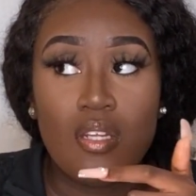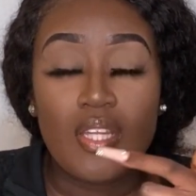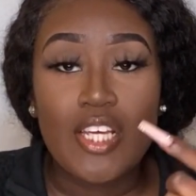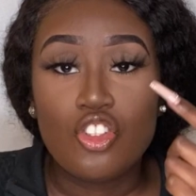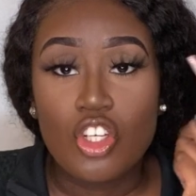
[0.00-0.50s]

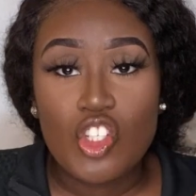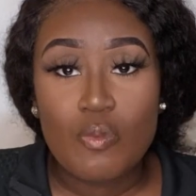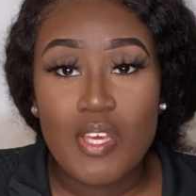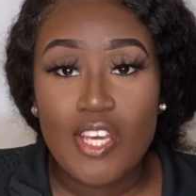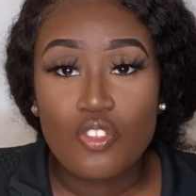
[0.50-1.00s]
that is charging
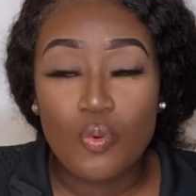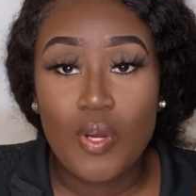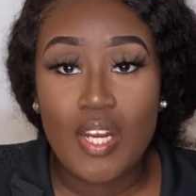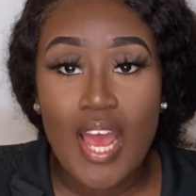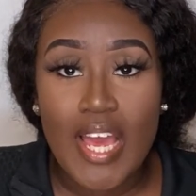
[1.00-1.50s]
me extra
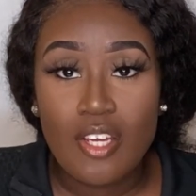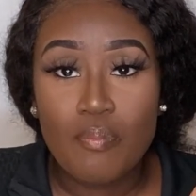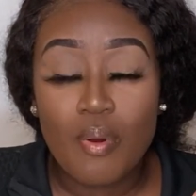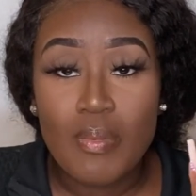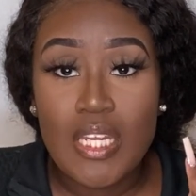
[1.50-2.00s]
when I can
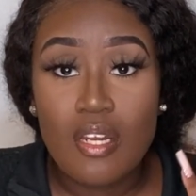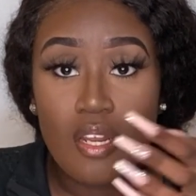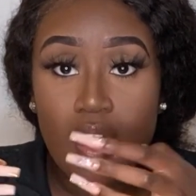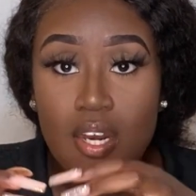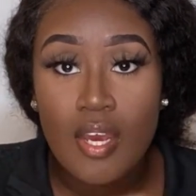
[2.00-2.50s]
probably learn